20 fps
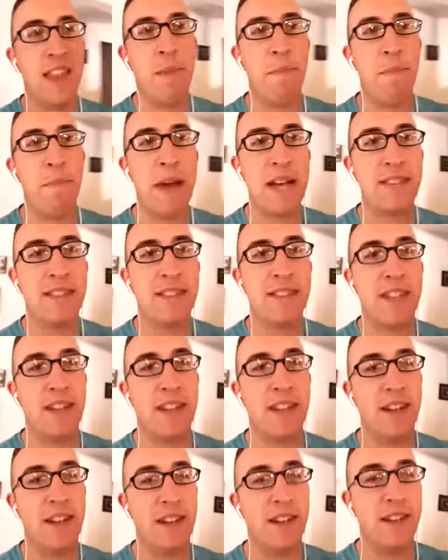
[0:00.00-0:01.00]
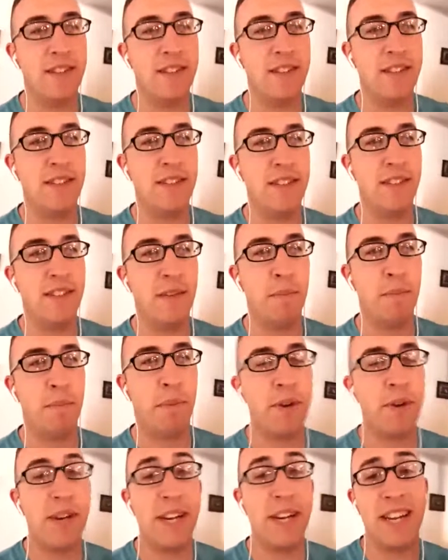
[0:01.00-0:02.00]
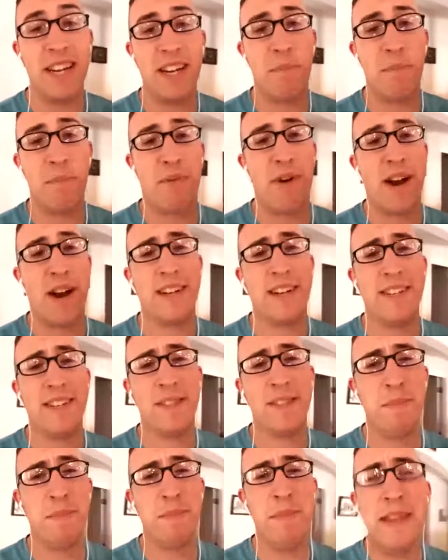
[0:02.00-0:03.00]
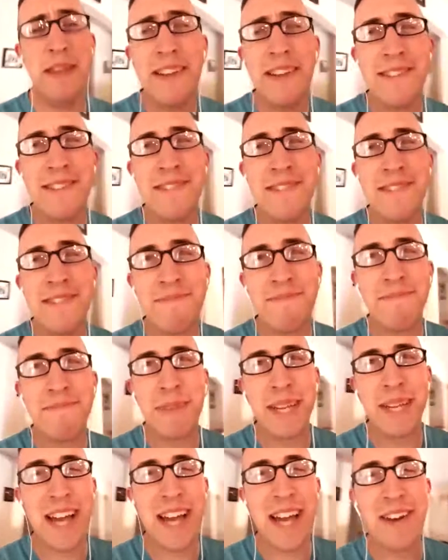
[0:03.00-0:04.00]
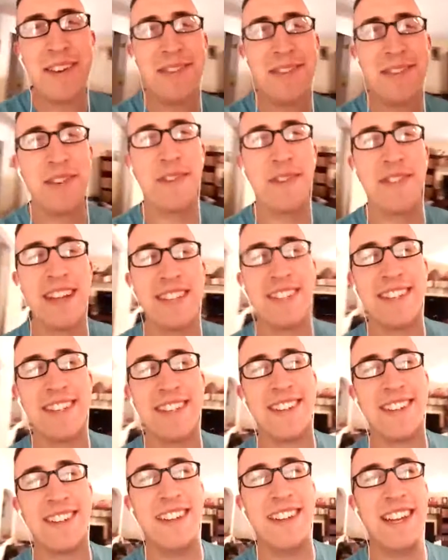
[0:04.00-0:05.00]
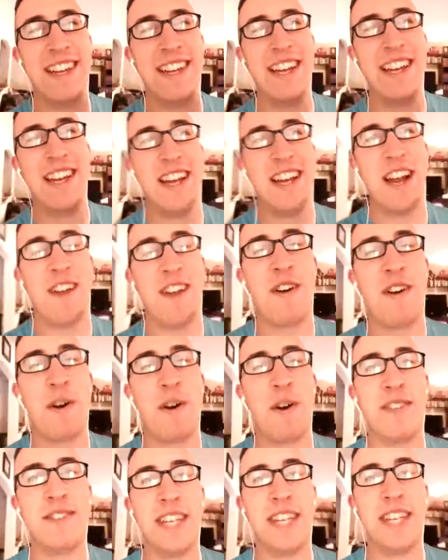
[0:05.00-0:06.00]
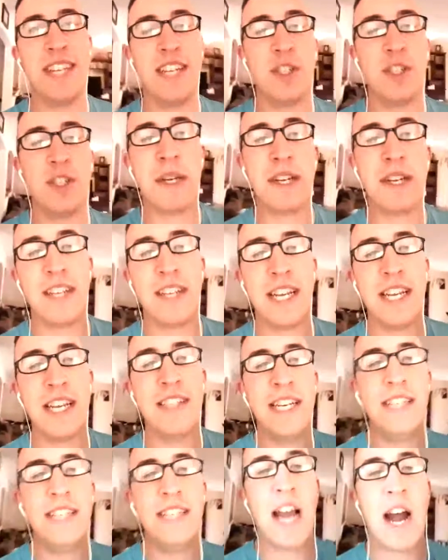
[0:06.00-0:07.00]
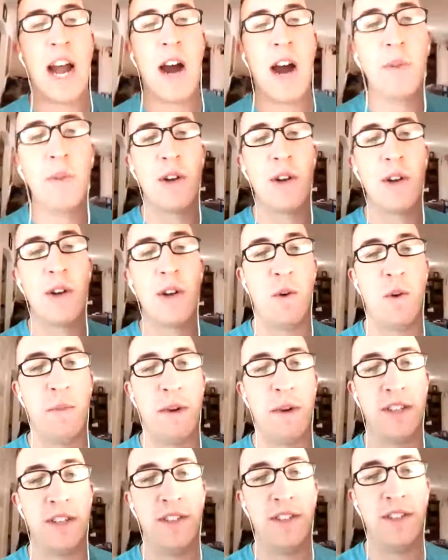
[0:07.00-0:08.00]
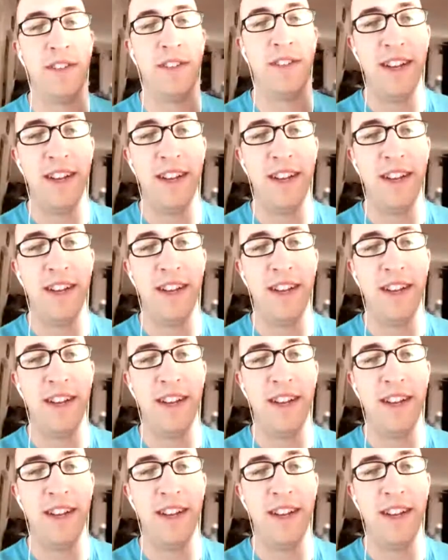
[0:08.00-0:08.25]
the best at putting it into practice, maybe, but I don't even know if that's a fair way of saying it, just because he's out there so much. He